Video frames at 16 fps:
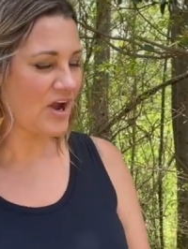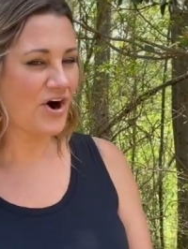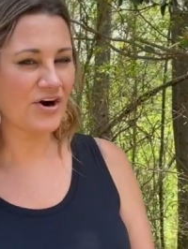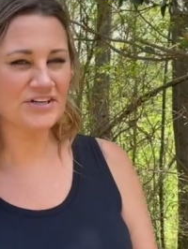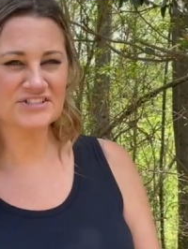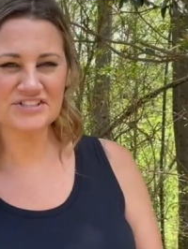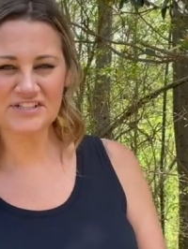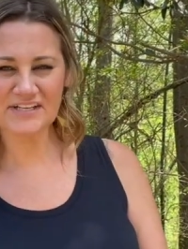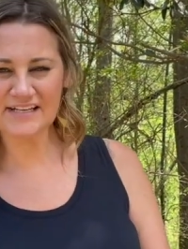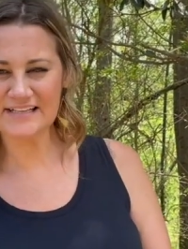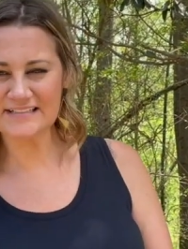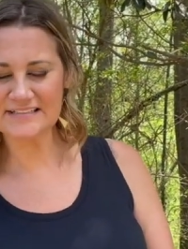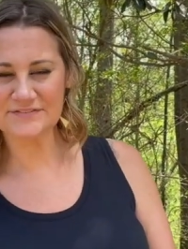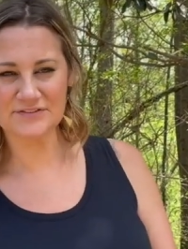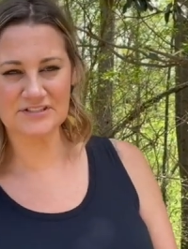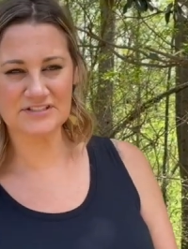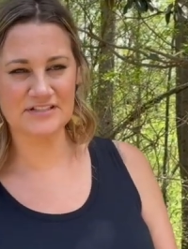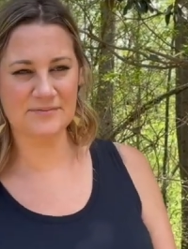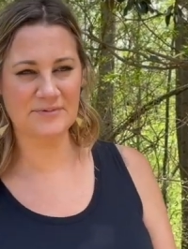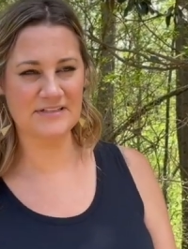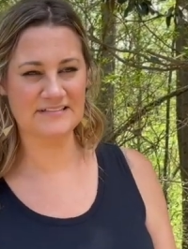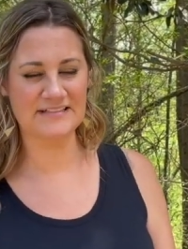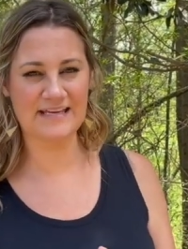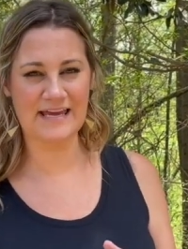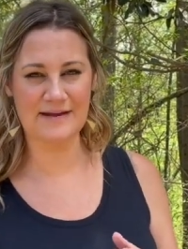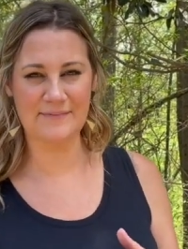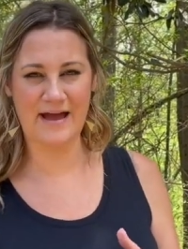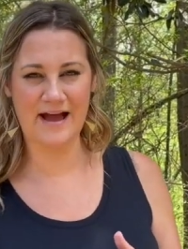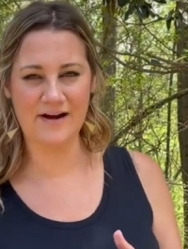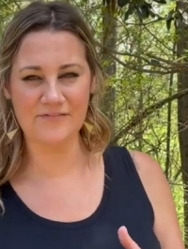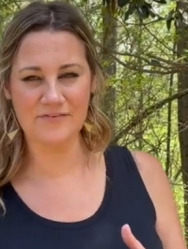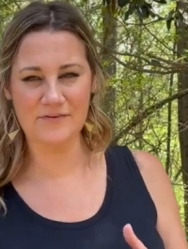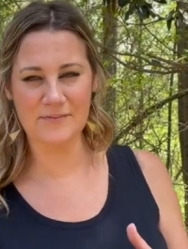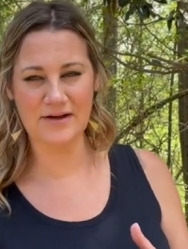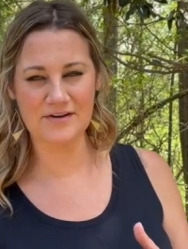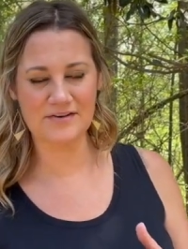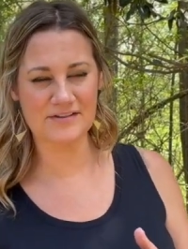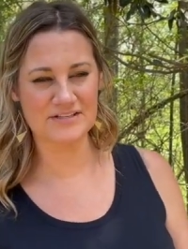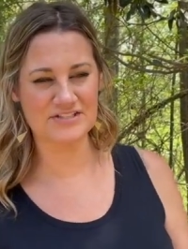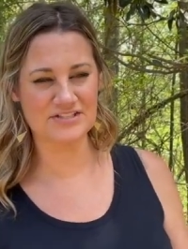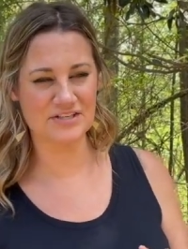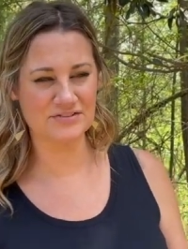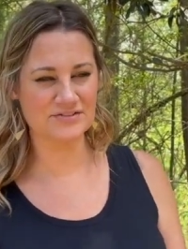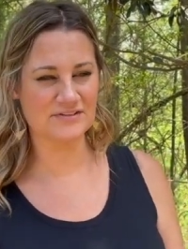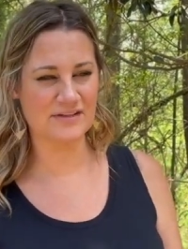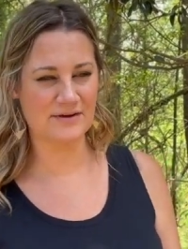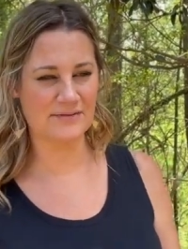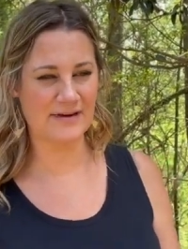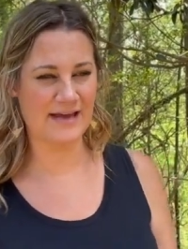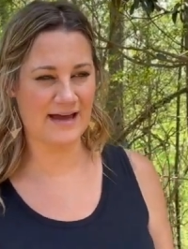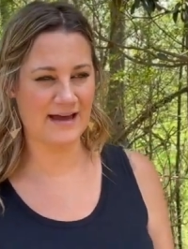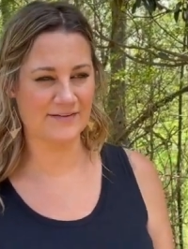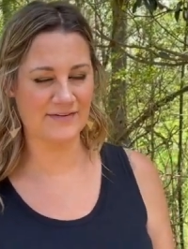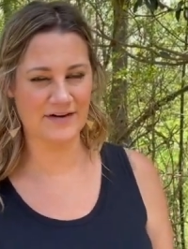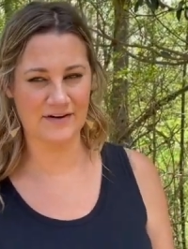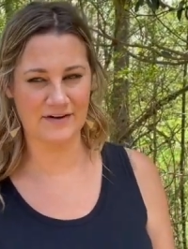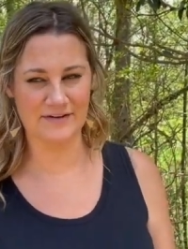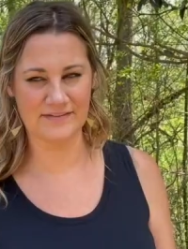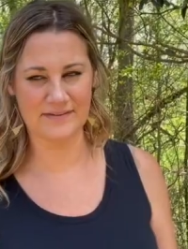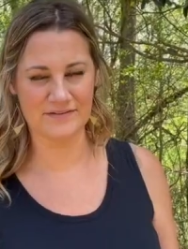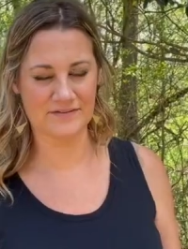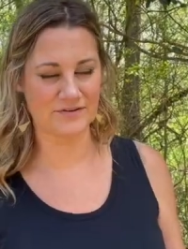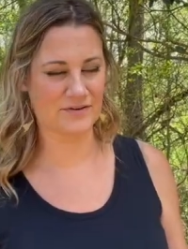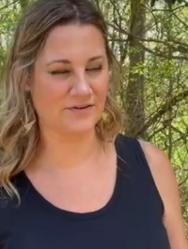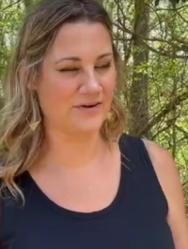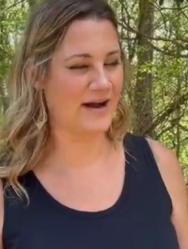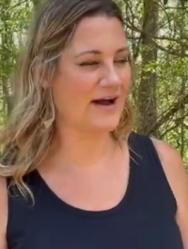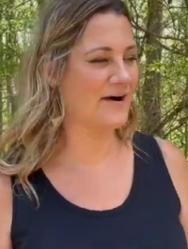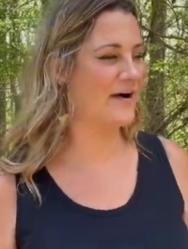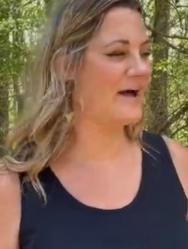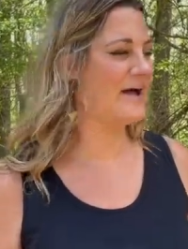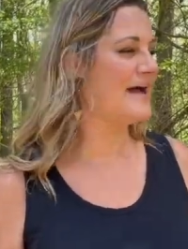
our chickens for some reason came out from under the shelter that we have here in the little corral